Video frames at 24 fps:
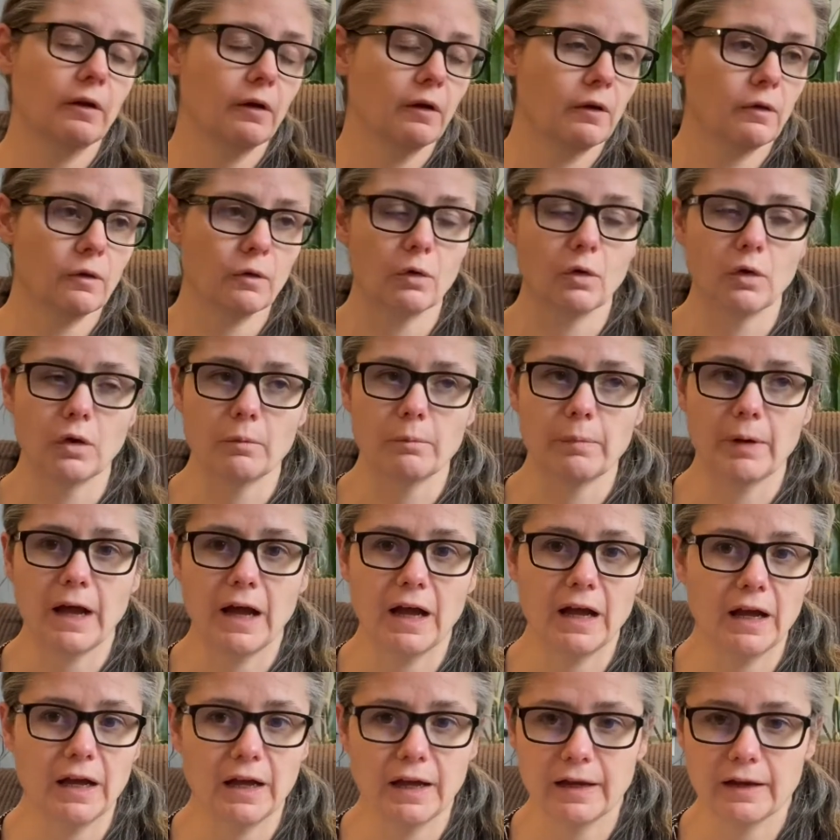or
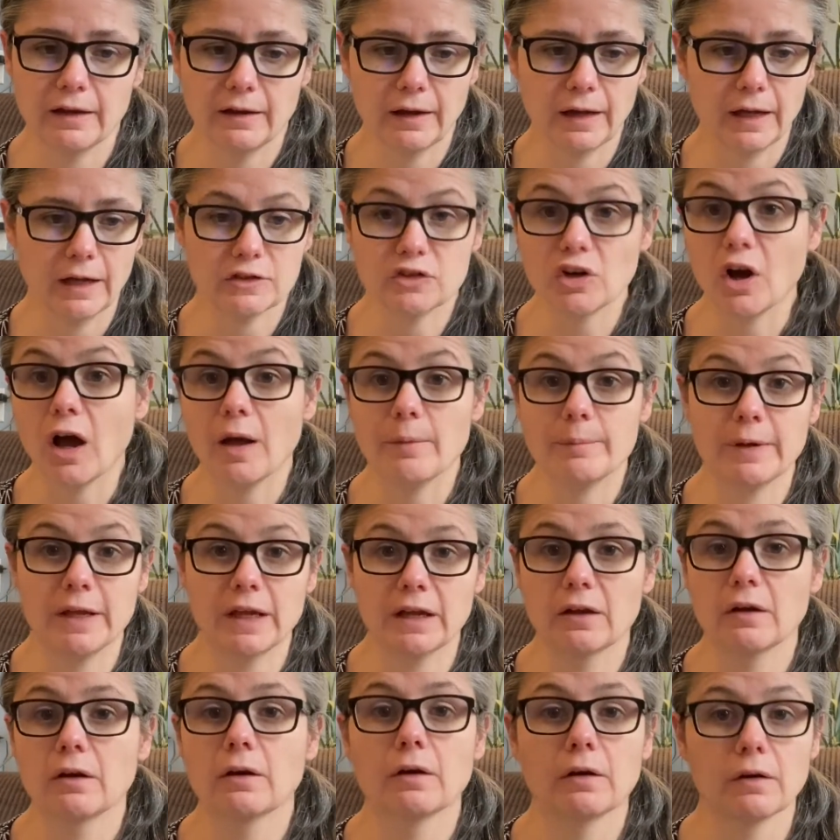by uh,
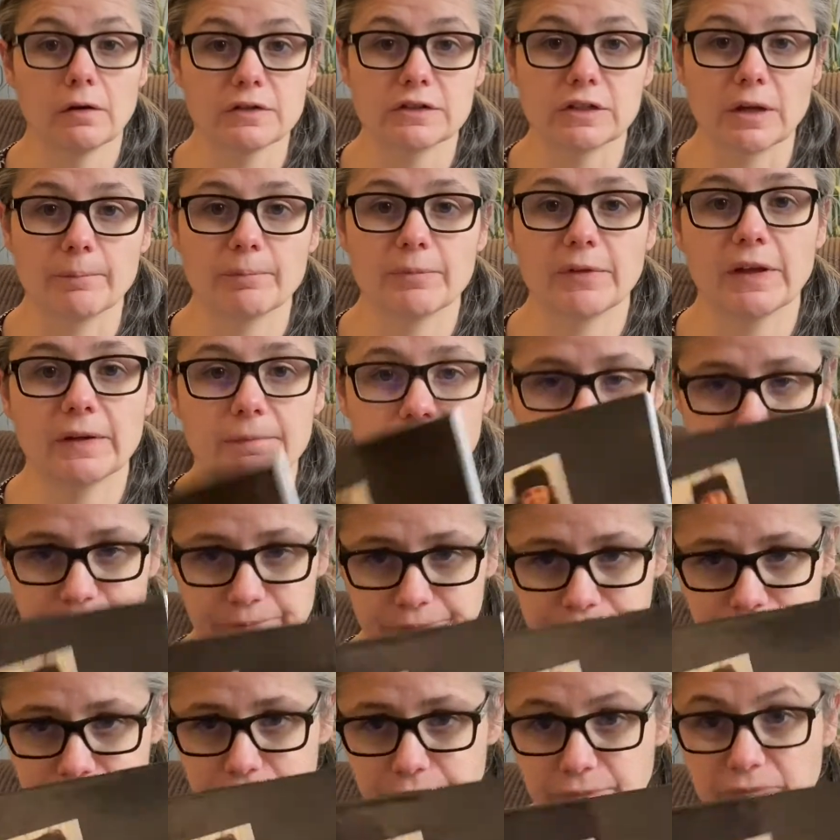topic or something.
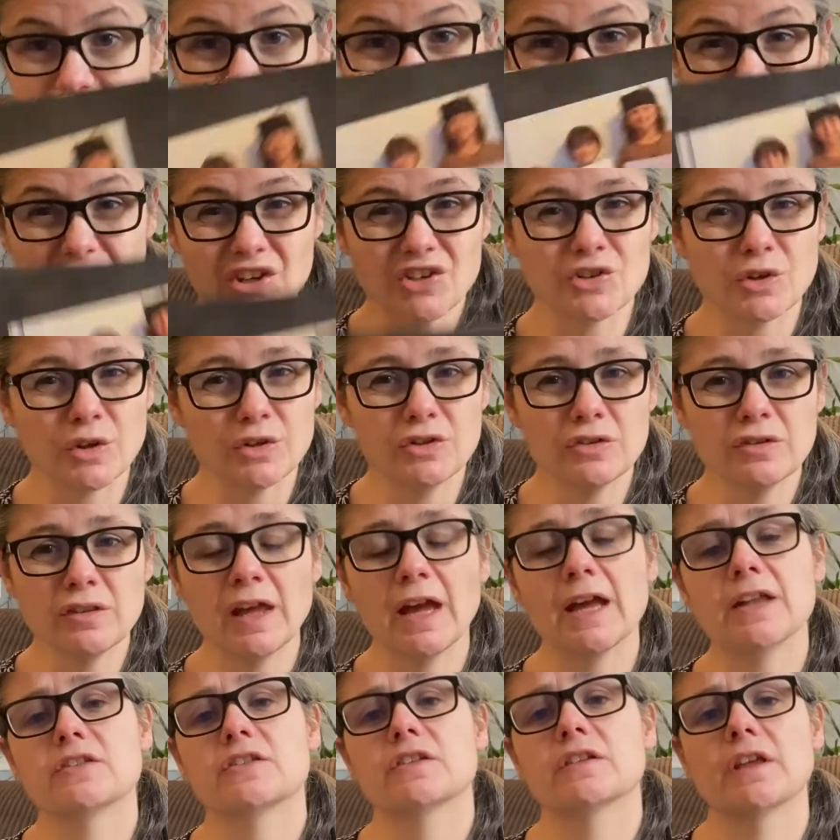So I do
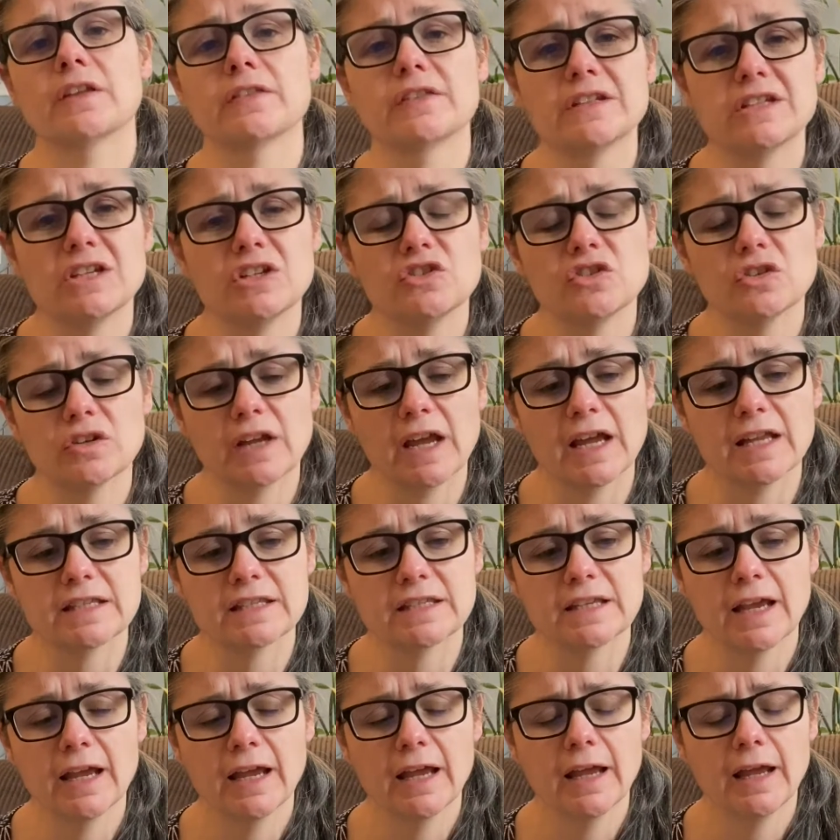that so that the teacher
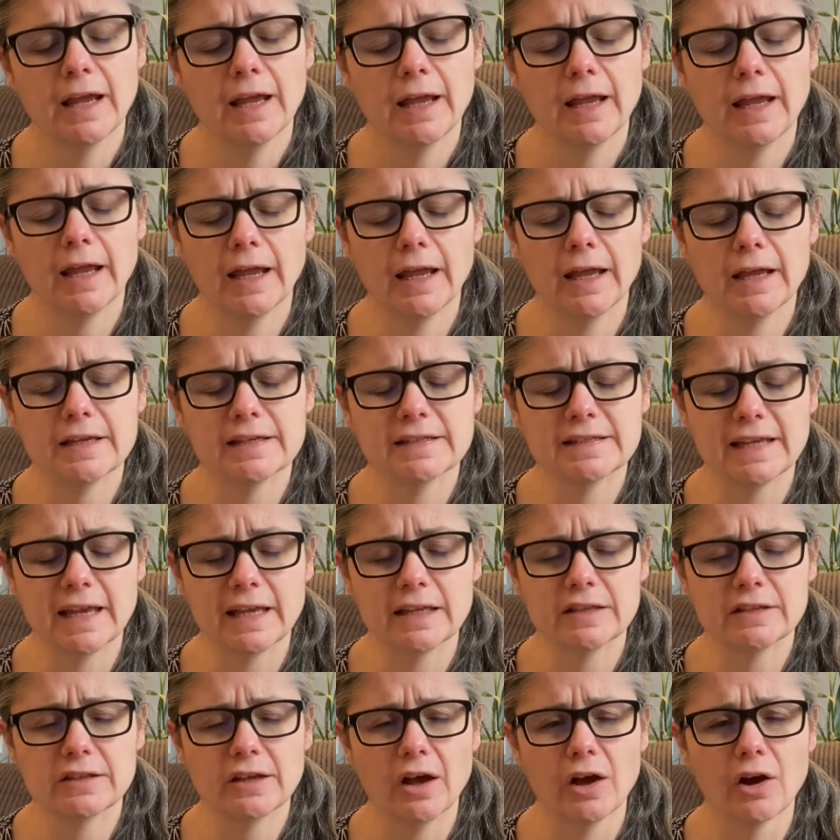gets a
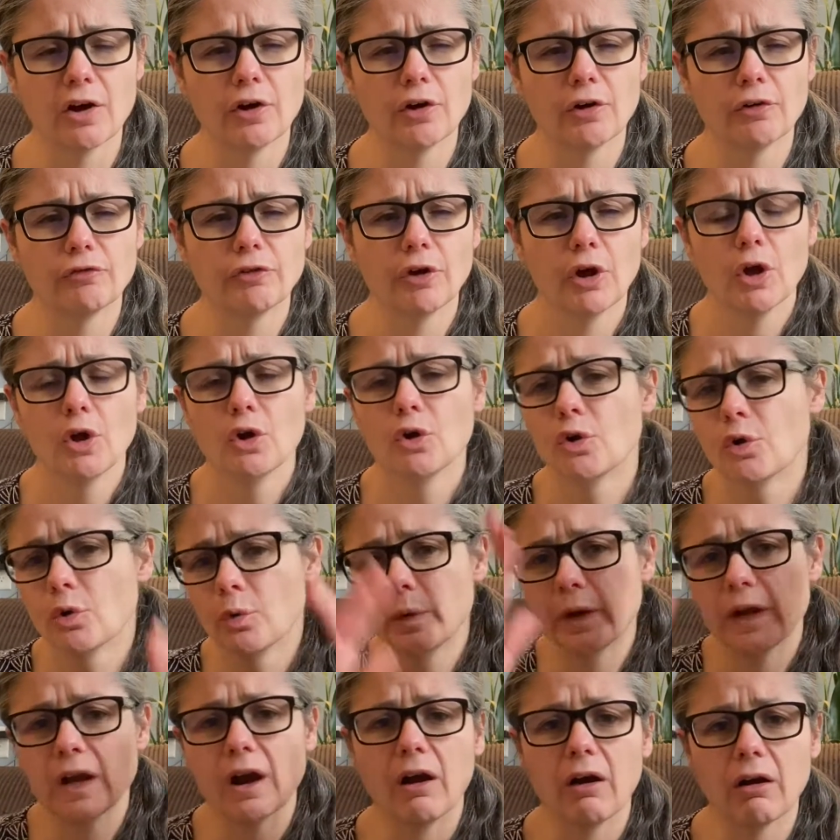sense of who
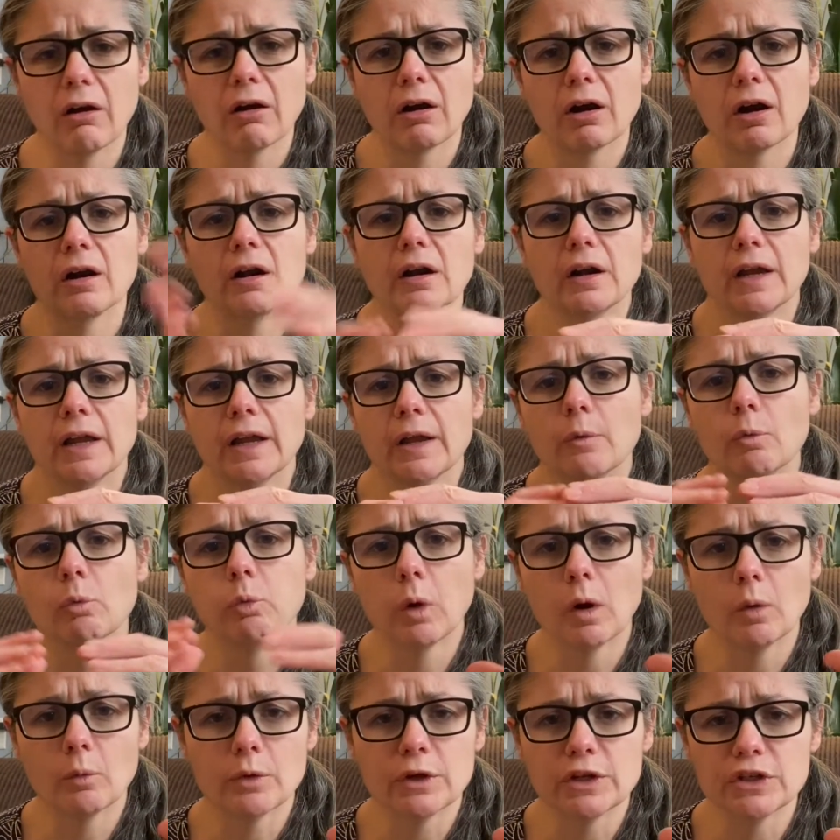we are and
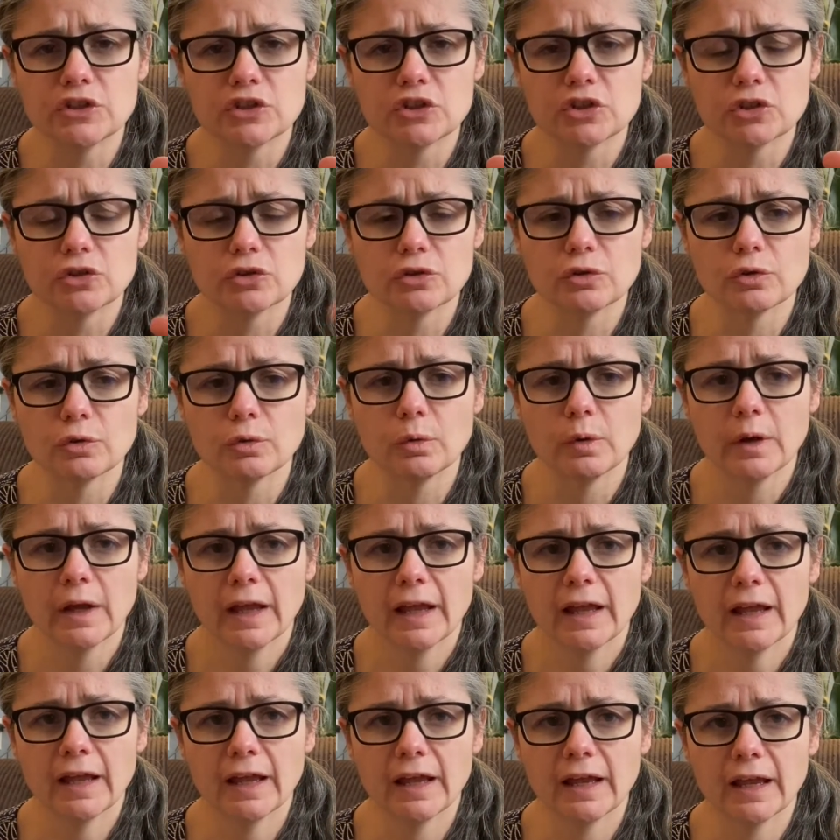what we do
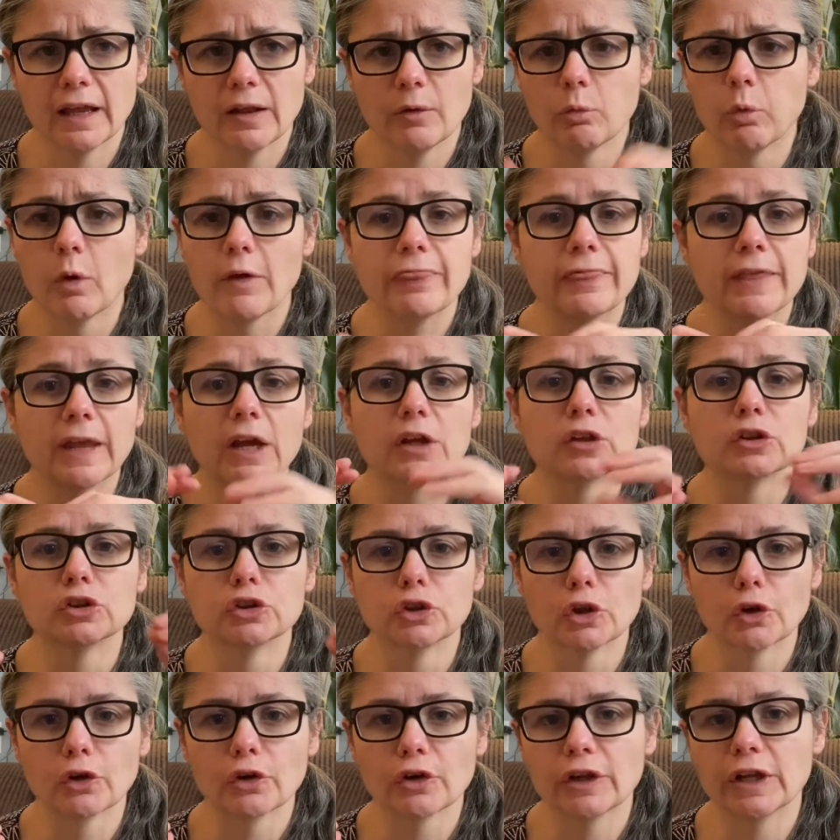and what their
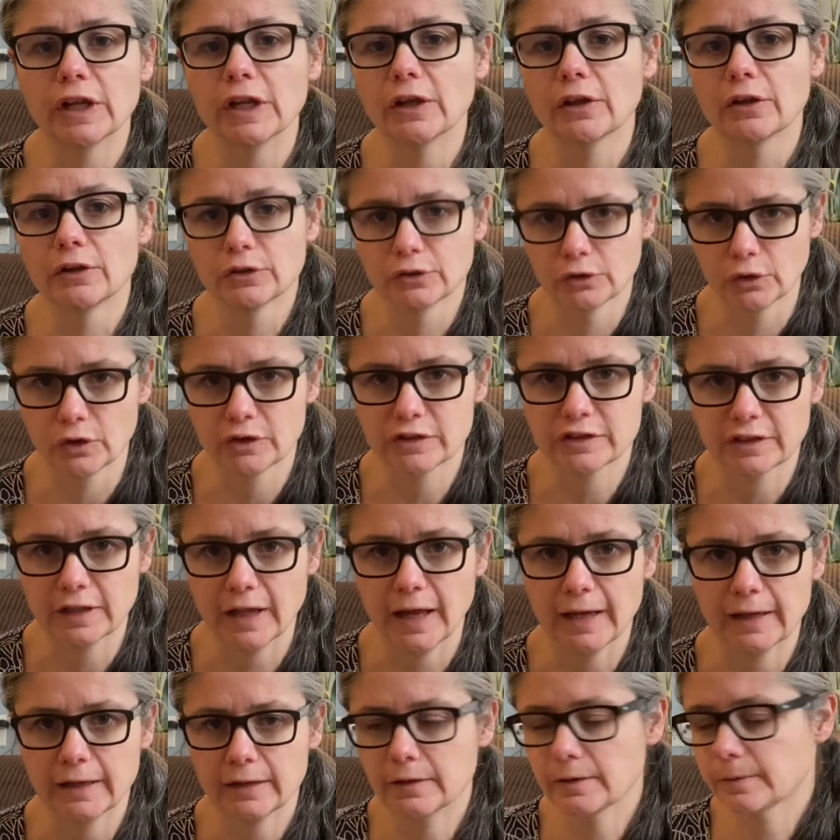learning looks
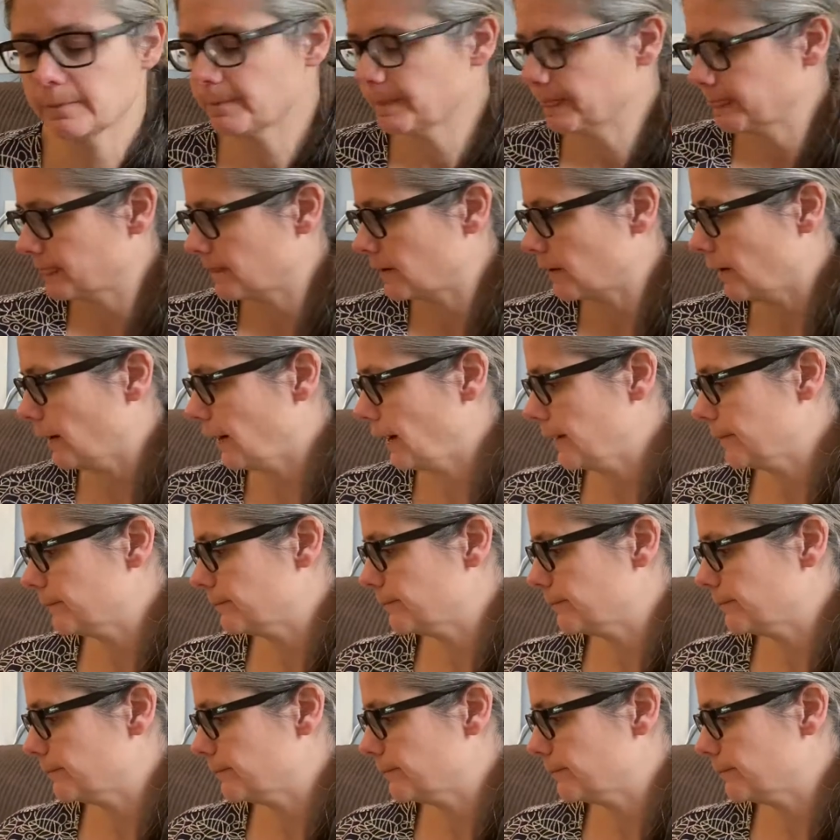like. Okay,